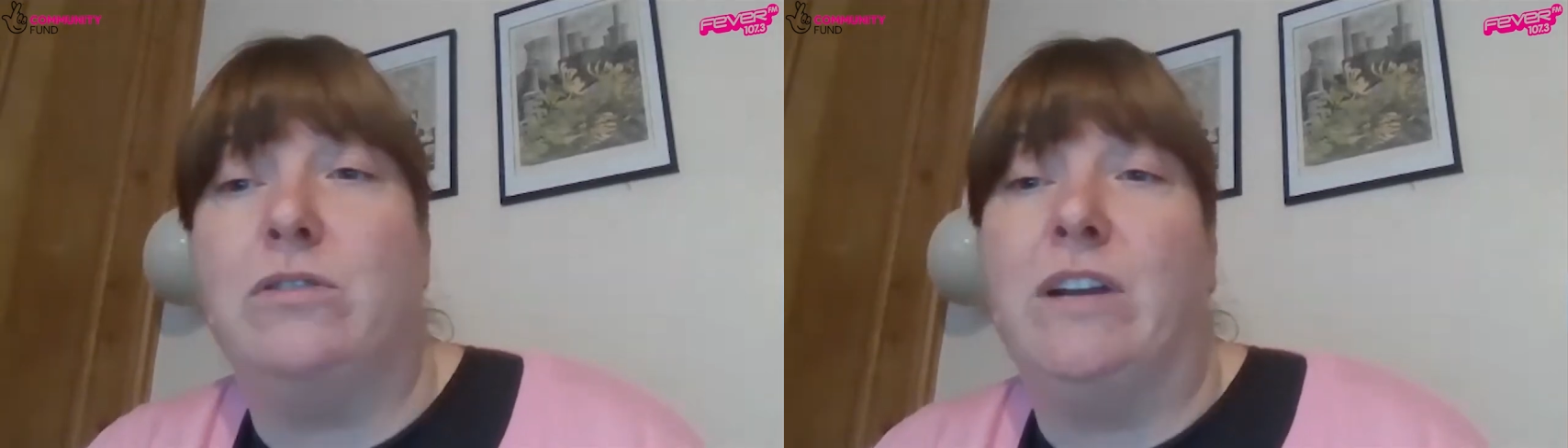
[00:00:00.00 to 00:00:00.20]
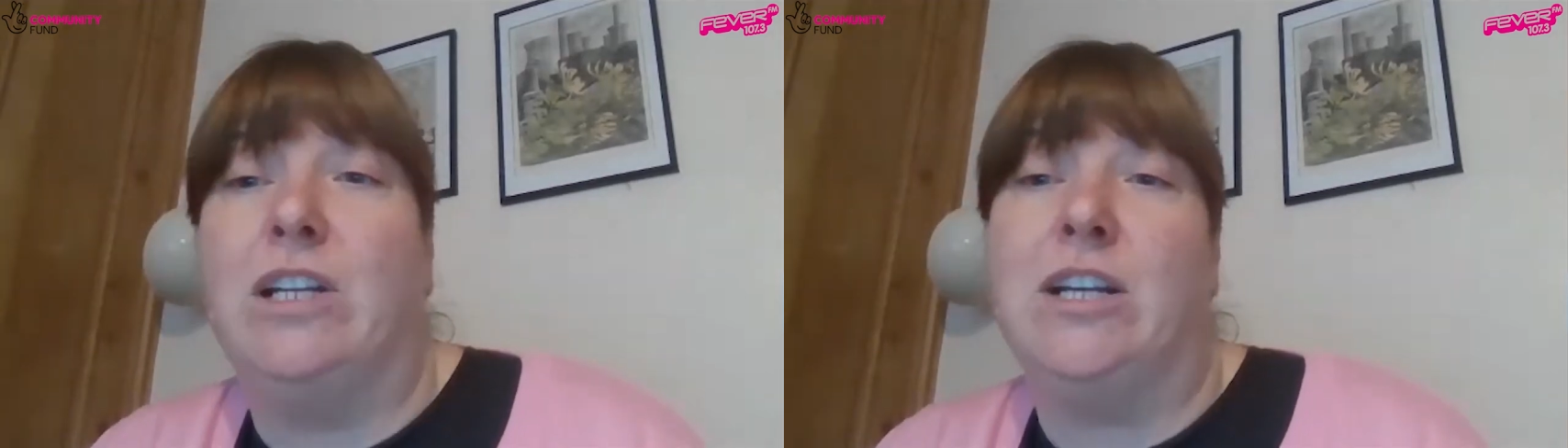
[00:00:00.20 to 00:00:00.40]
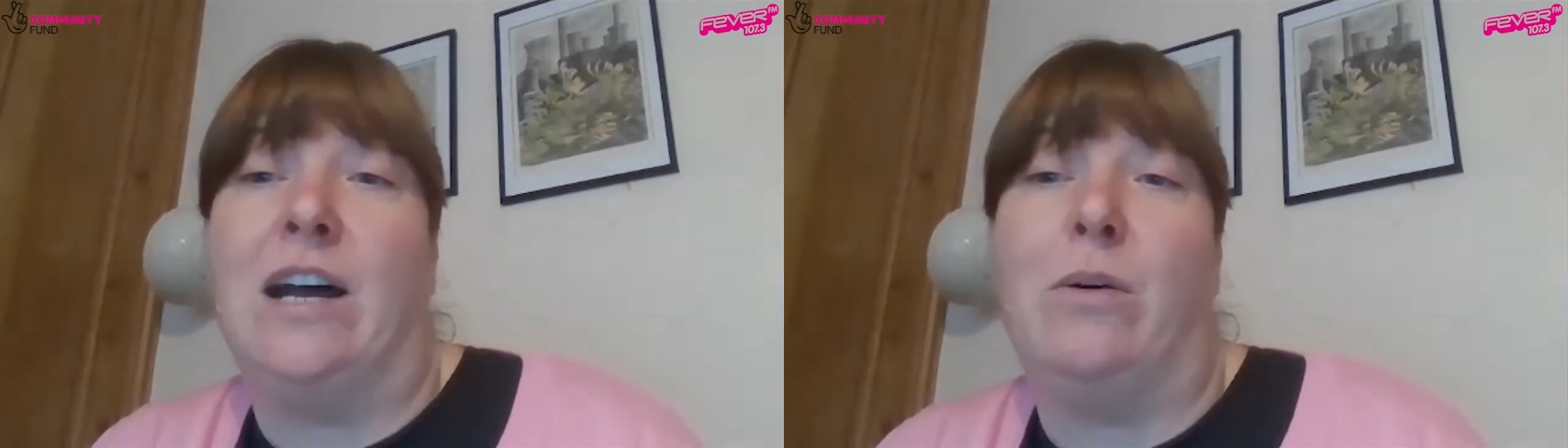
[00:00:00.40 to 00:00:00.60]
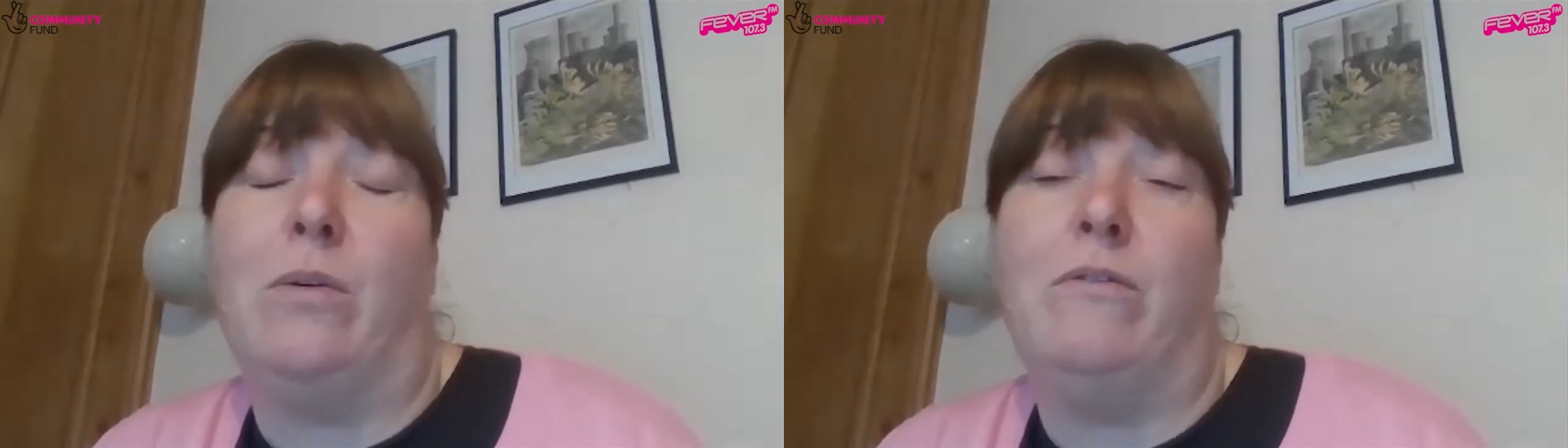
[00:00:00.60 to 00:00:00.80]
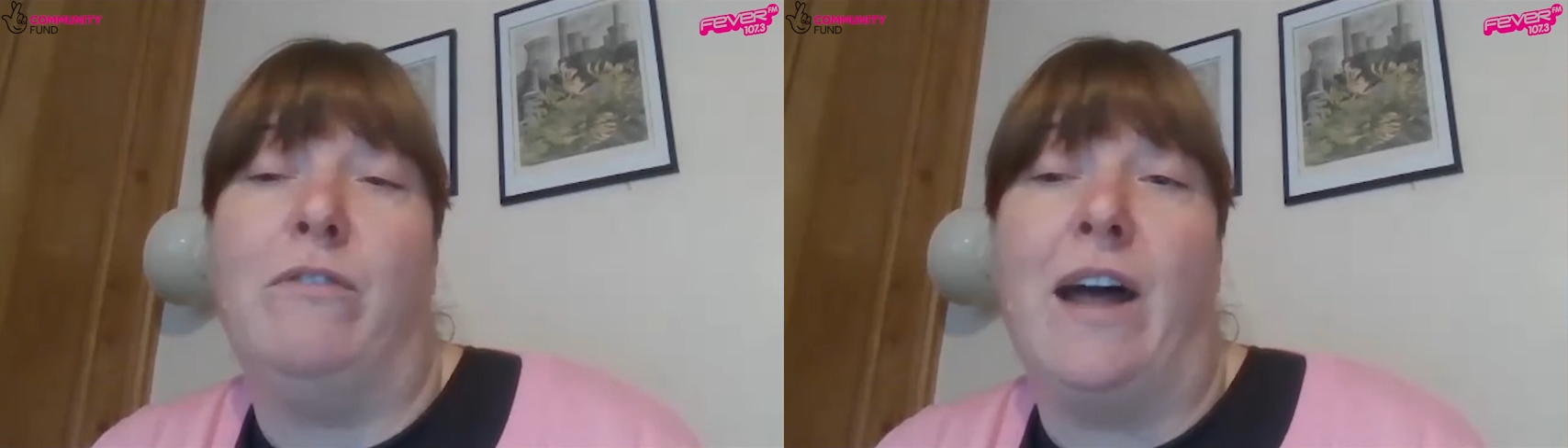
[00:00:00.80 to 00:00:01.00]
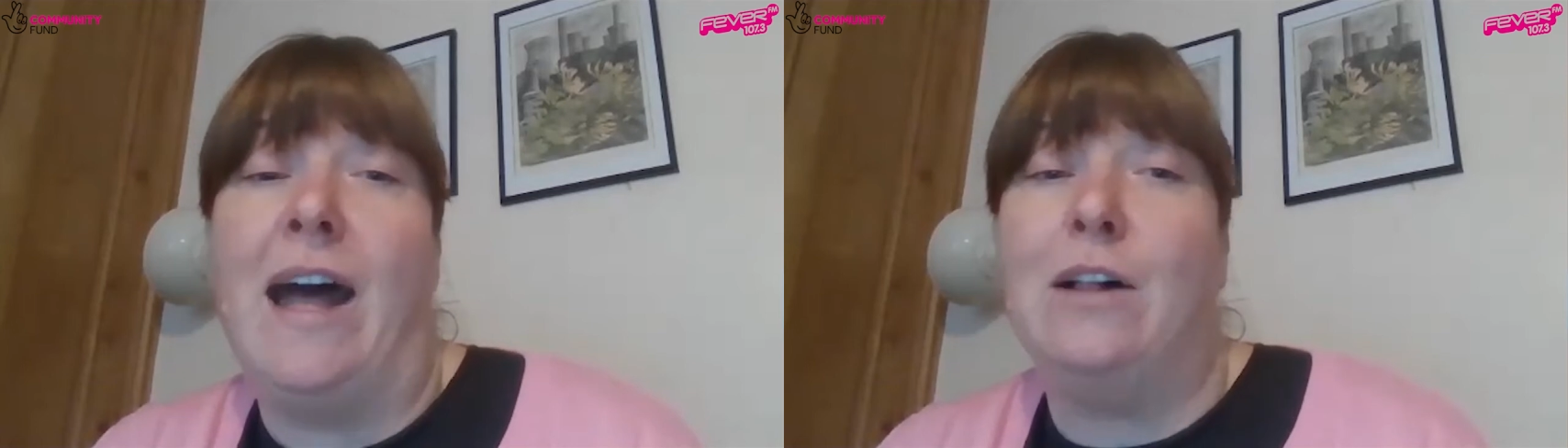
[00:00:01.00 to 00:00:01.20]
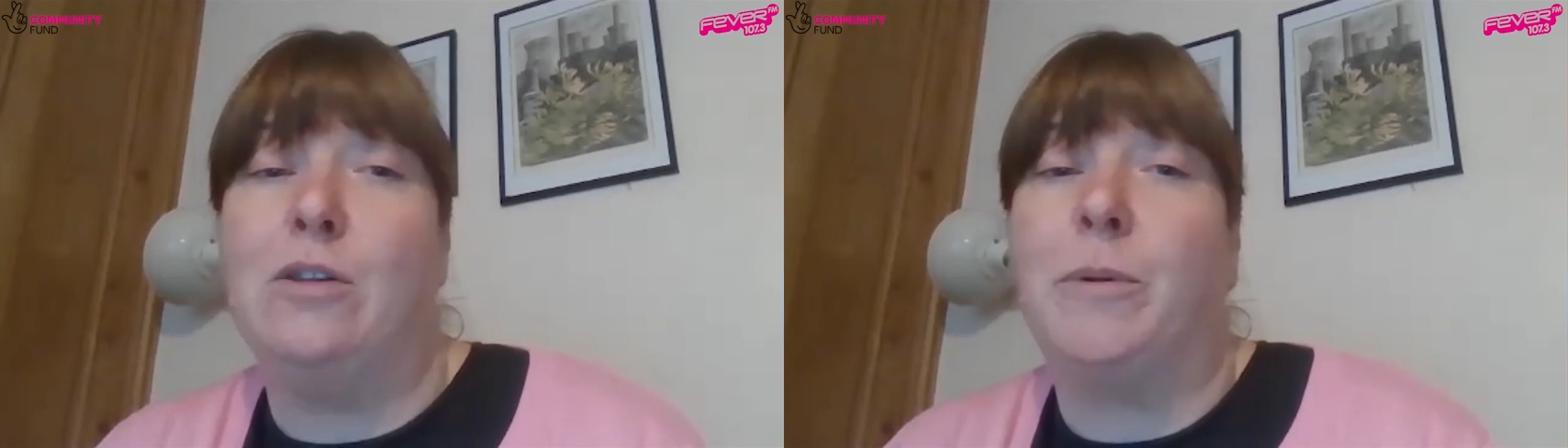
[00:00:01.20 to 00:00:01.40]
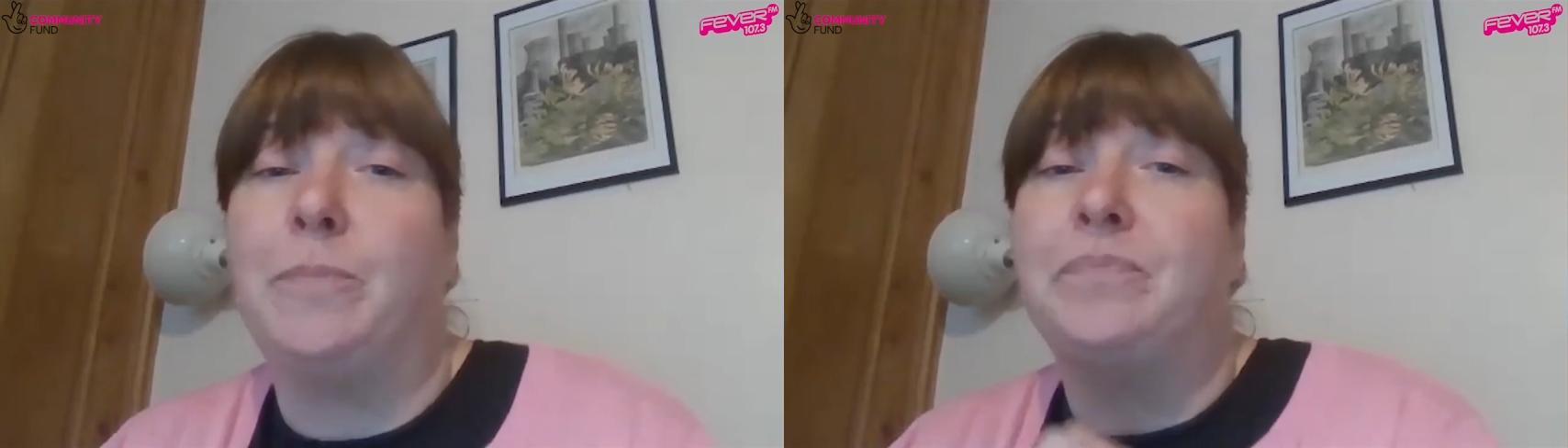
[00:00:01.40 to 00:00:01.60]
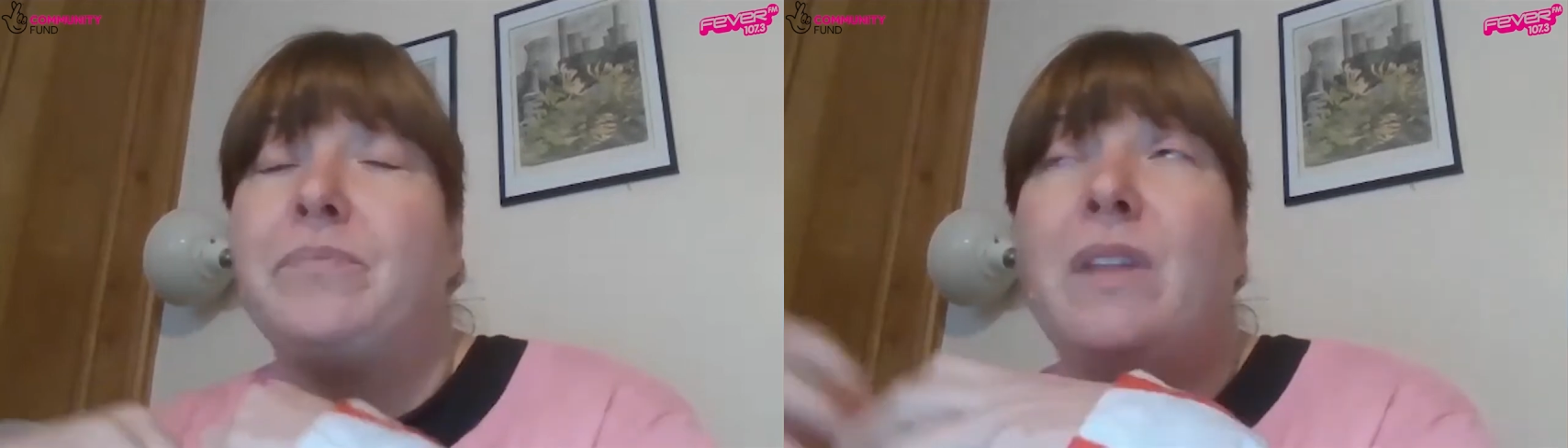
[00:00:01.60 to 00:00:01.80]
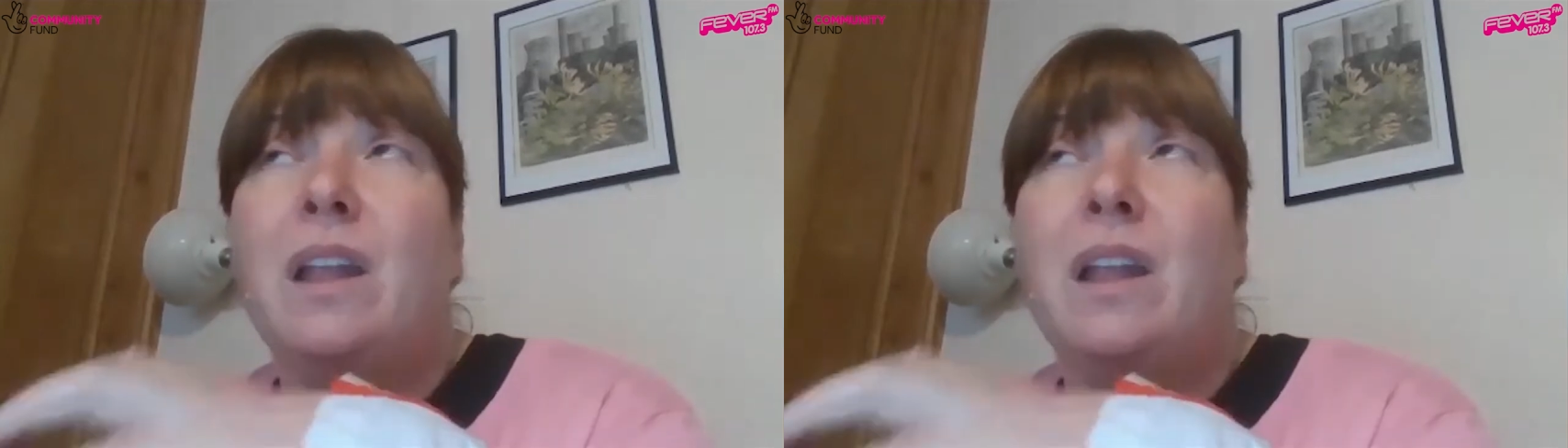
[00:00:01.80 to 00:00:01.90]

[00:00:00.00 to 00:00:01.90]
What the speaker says: to reach out for help.